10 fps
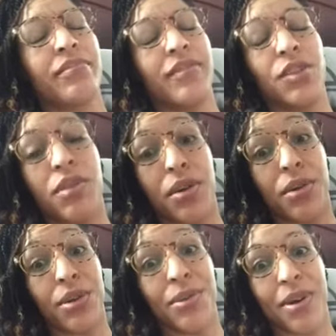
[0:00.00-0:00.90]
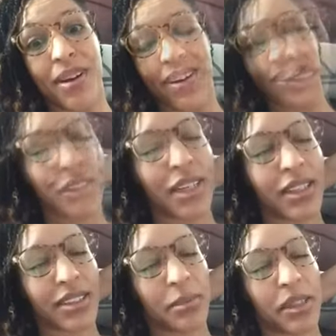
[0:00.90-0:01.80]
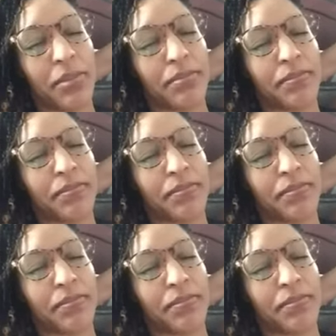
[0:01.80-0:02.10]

You know who you are. She texted me